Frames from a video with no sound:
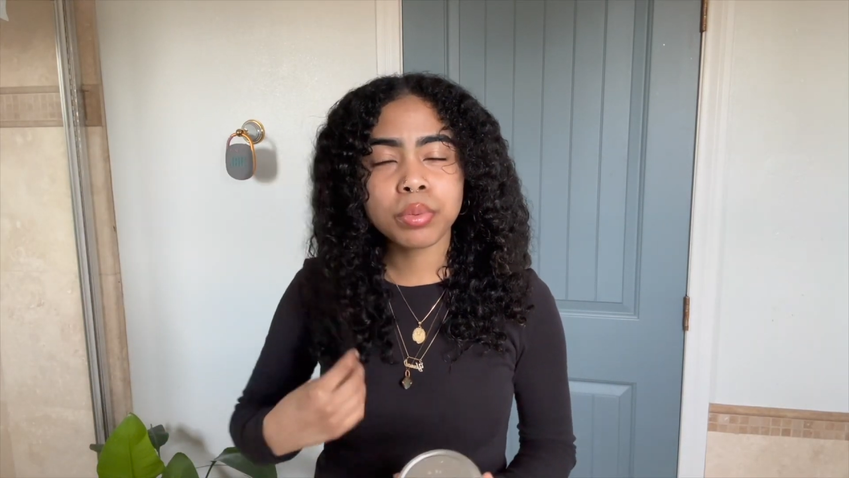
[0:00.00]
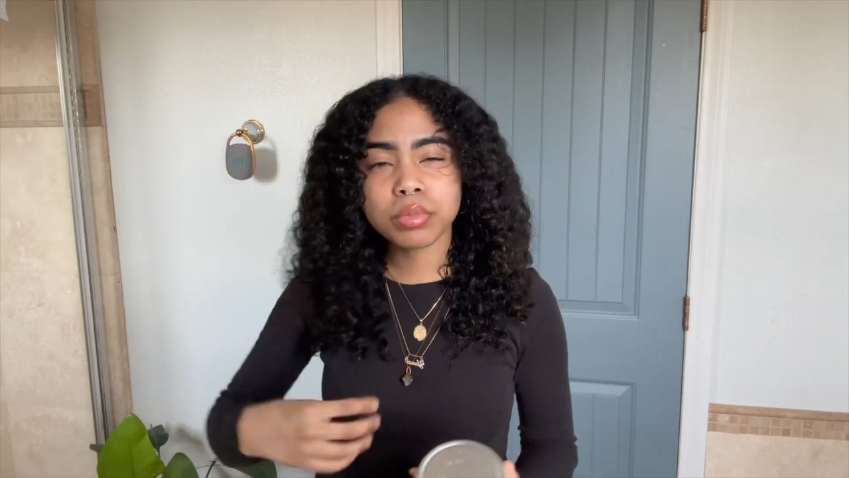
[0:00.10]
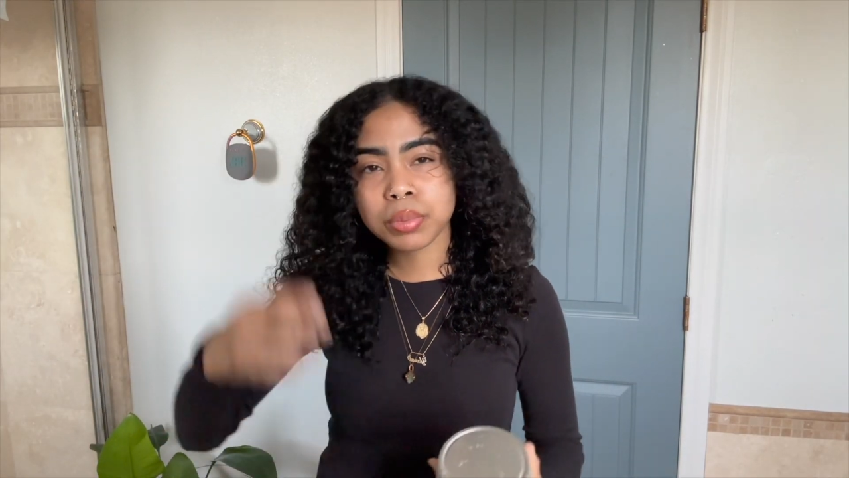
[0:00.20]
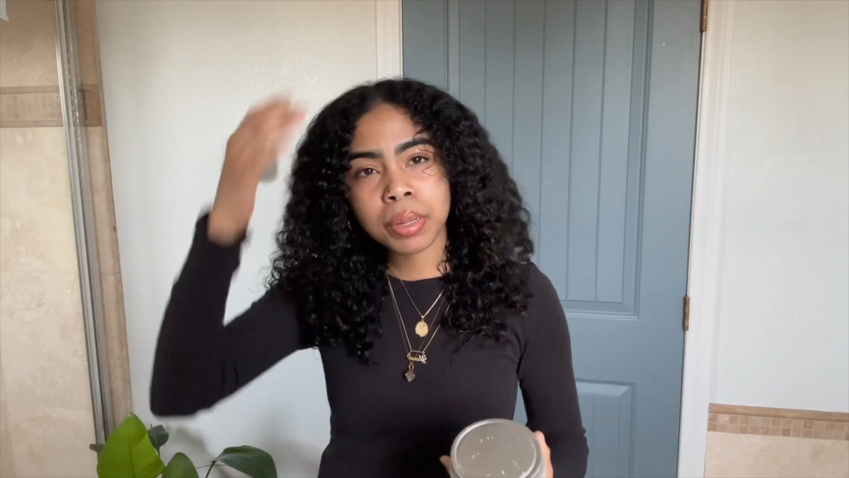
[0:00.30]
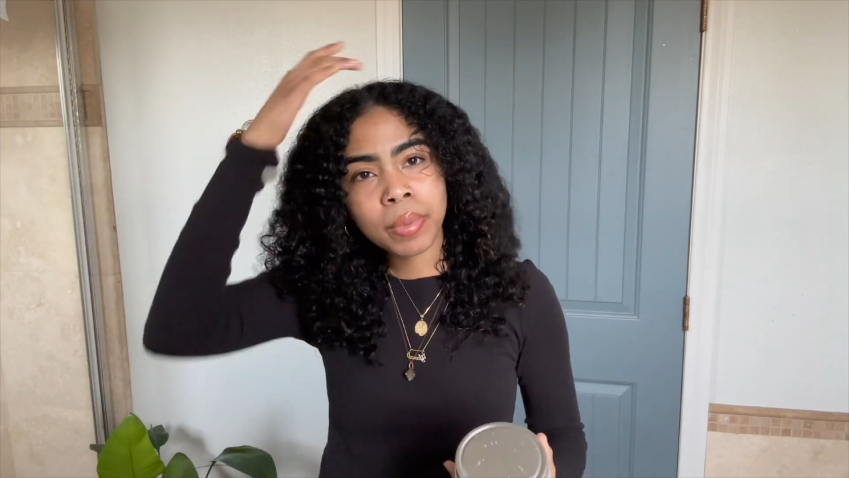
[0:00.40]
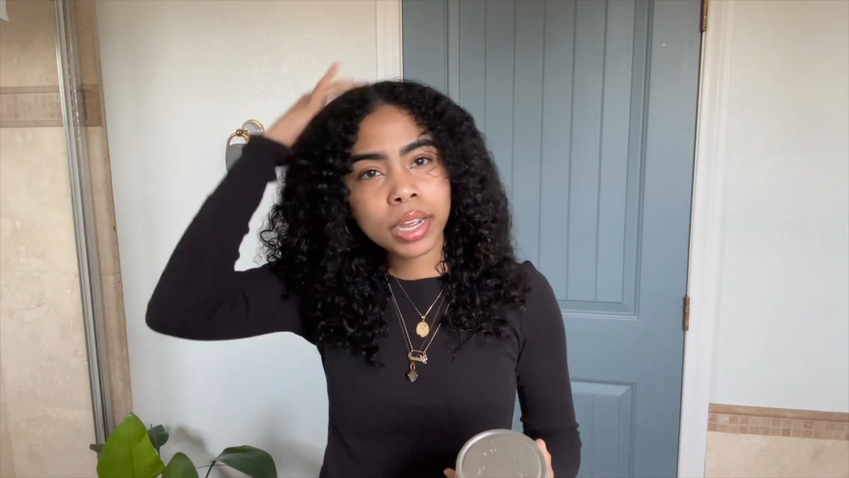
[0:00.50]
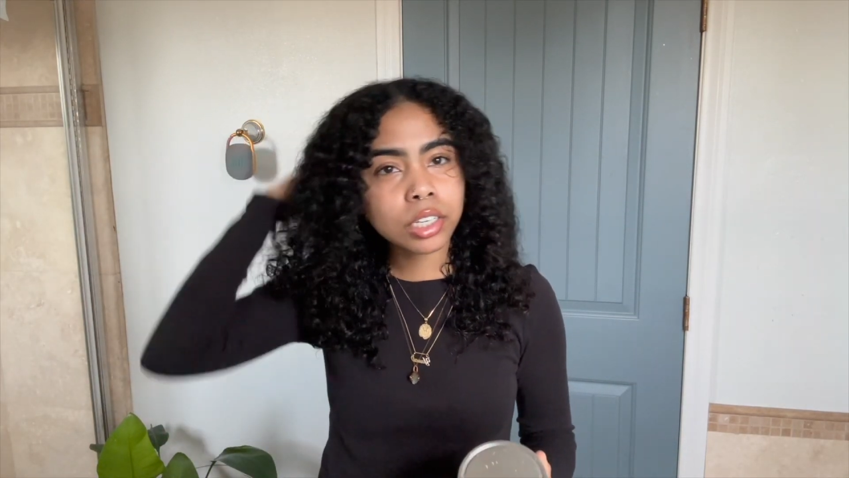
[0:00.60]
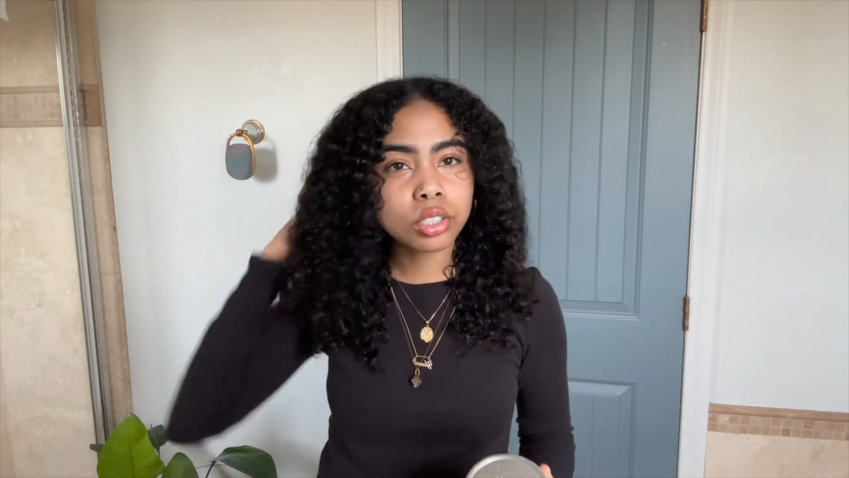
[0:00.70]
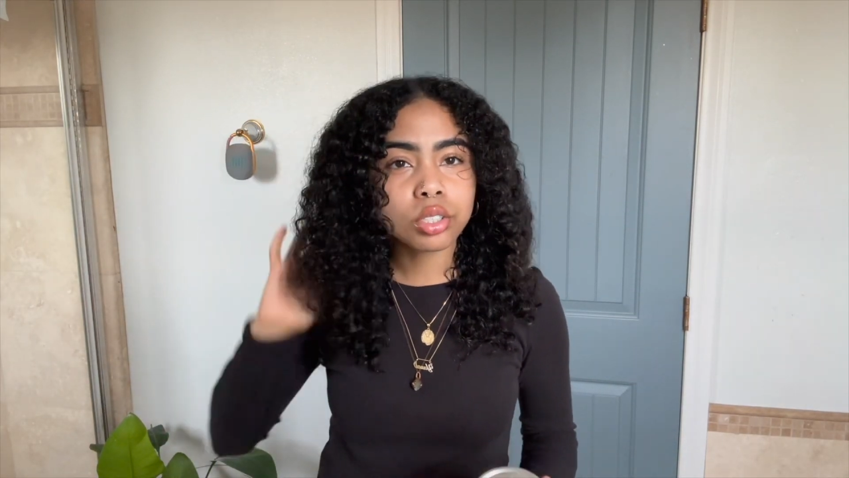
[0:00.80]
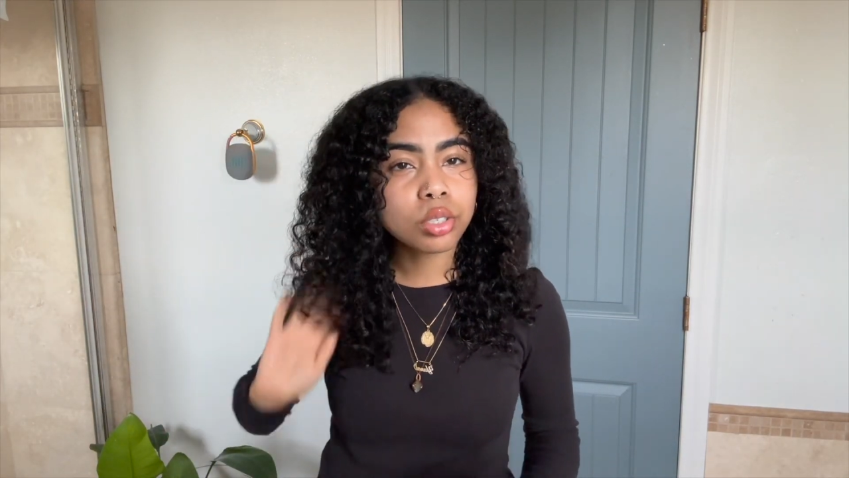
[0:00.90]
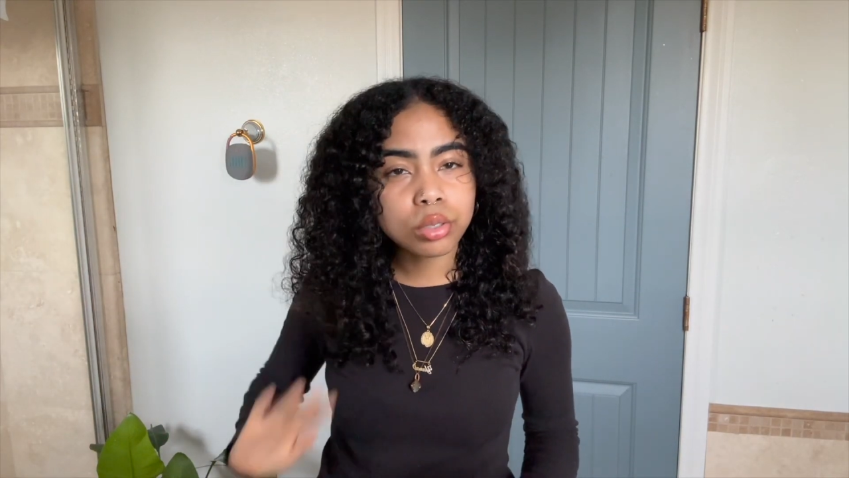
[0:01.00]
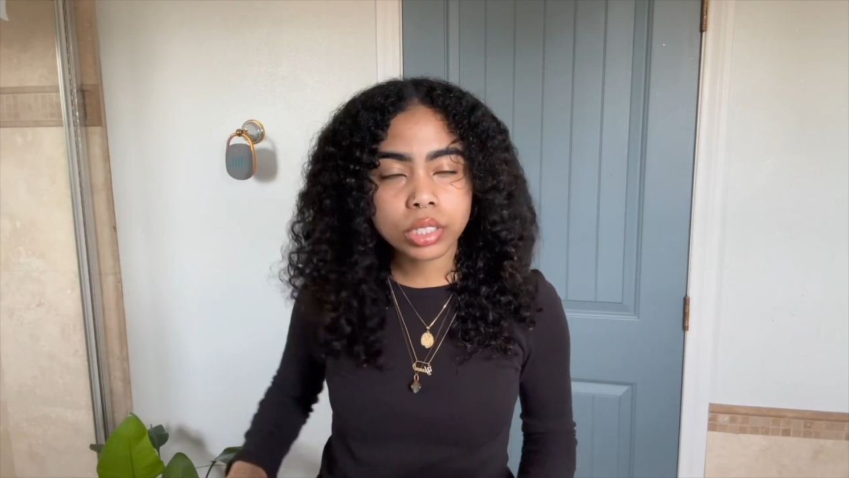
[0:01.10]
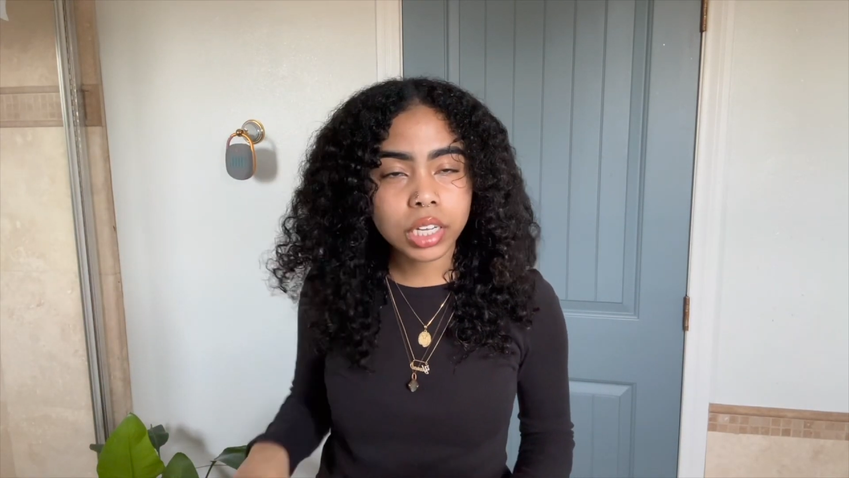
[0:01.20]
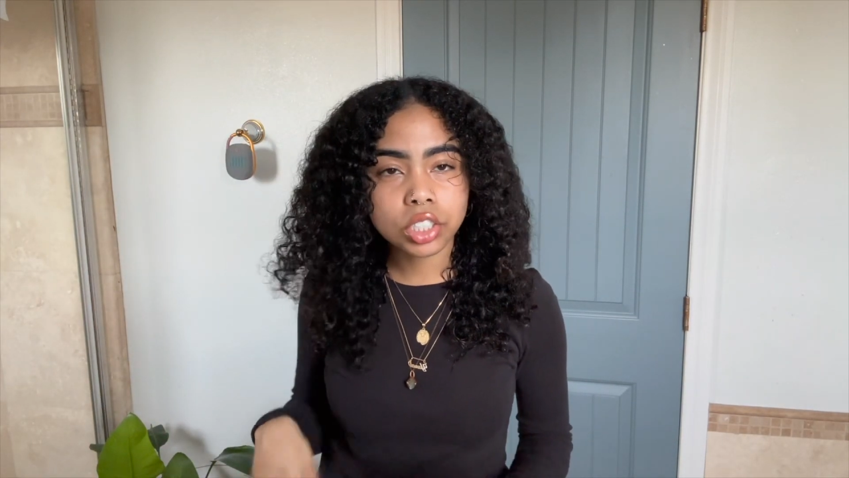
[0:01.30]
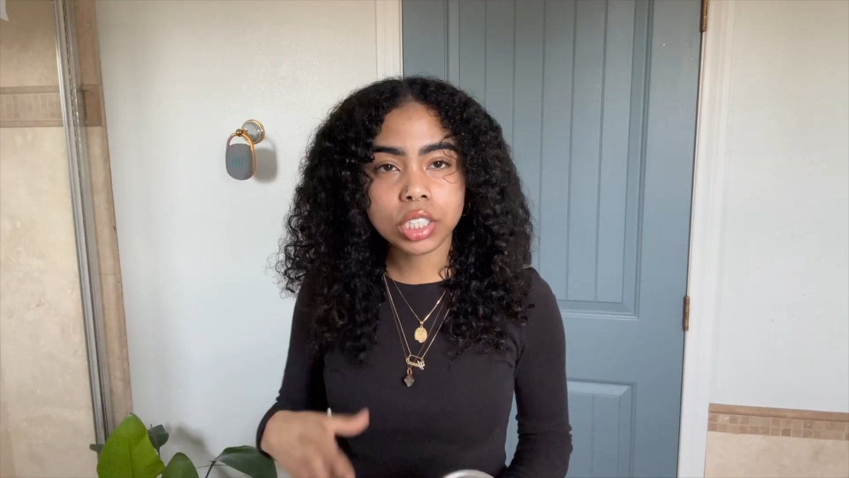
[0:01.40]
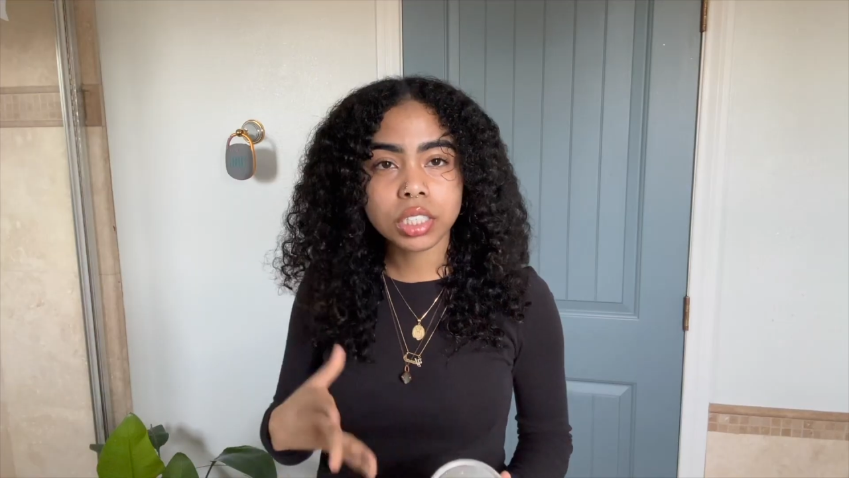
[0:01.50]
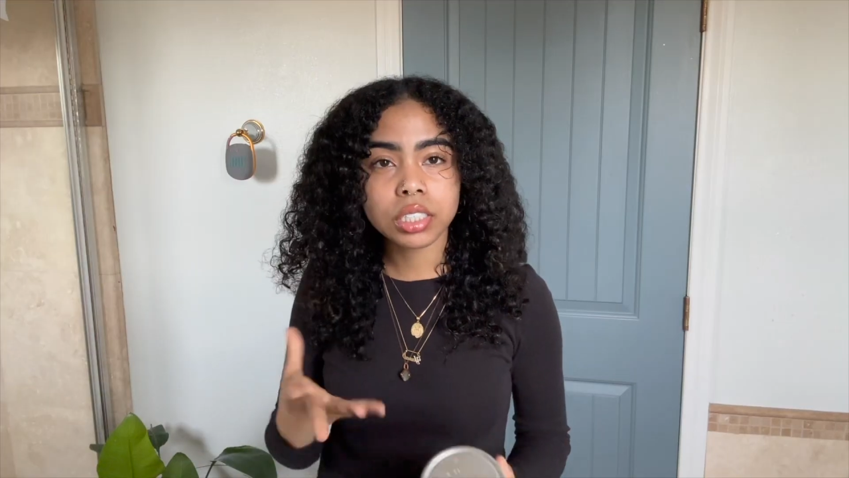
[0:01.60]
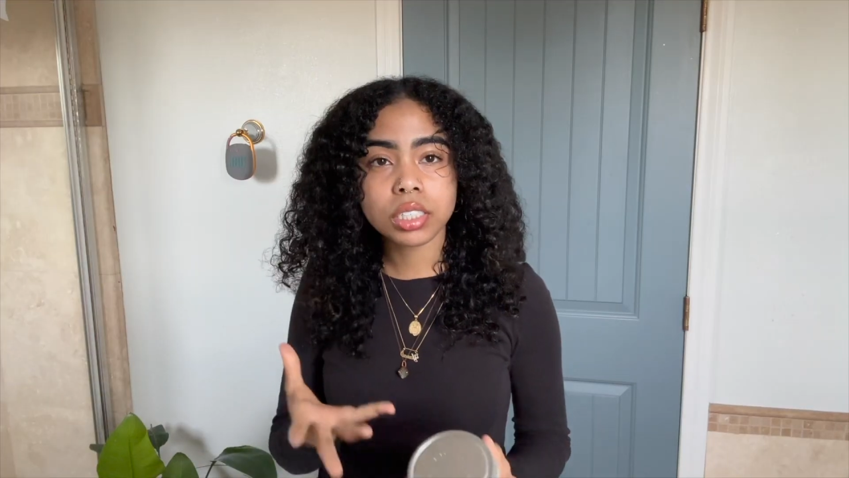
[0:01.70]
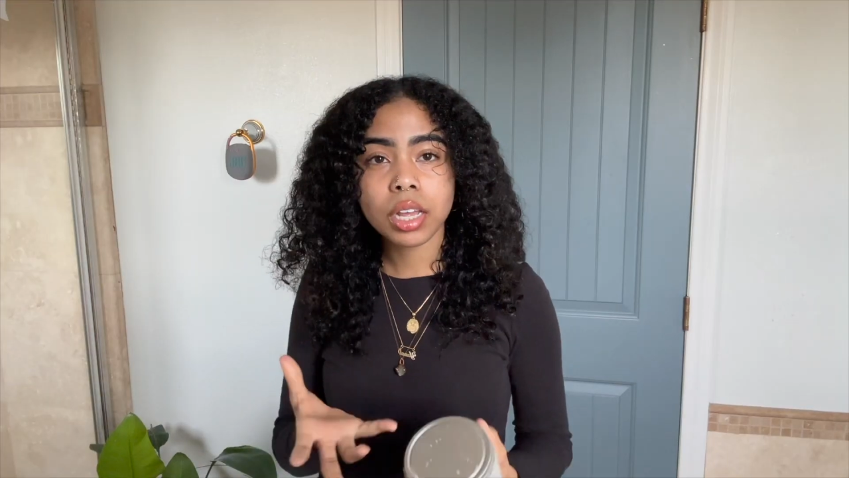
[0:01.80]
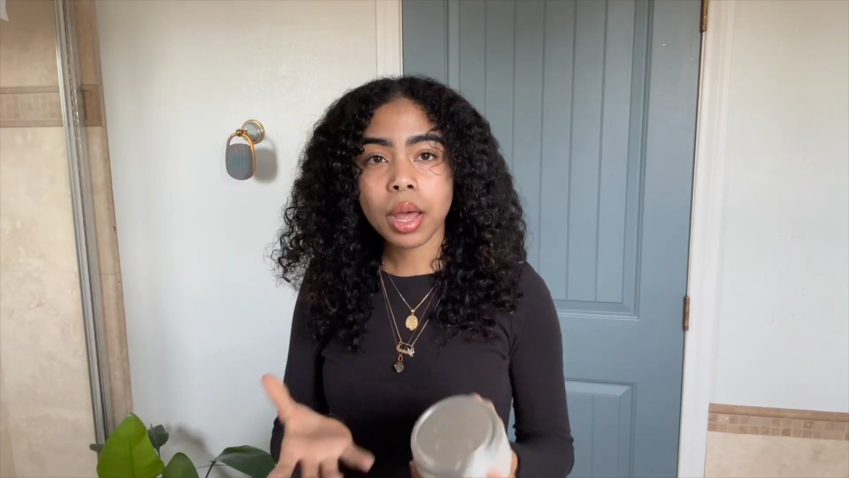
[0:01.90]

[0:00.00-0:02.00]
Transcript: split my hair into 2 sections,